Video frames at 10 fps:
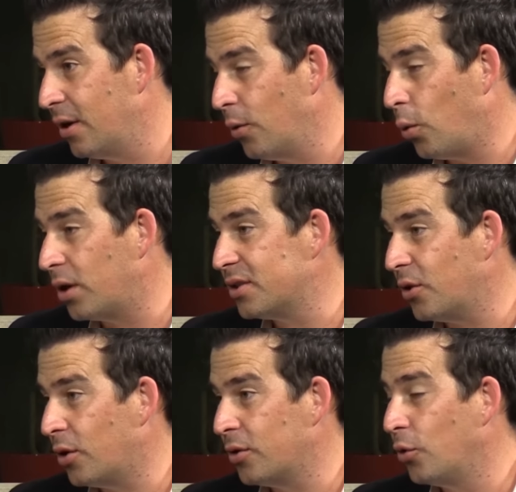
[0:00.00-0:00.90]
What
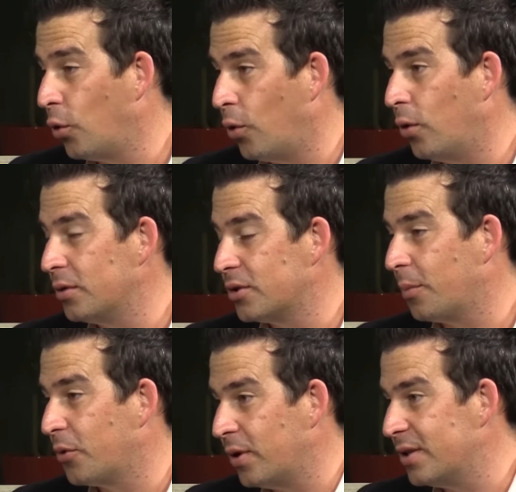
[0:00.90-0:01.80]
are your
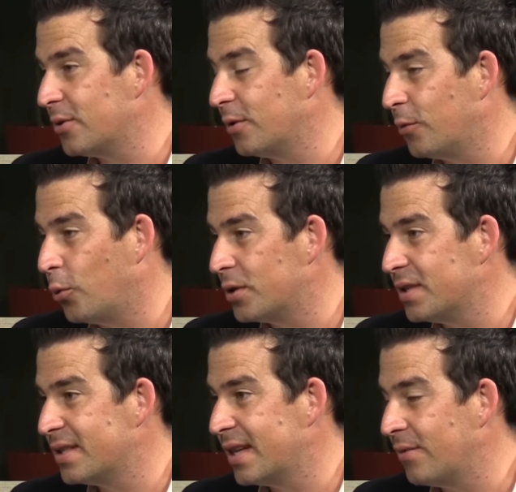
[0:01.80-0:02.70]
top three sort of water
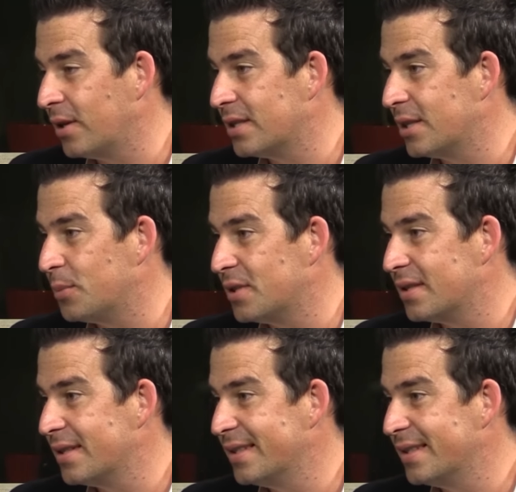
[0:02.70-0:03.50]
saving tips?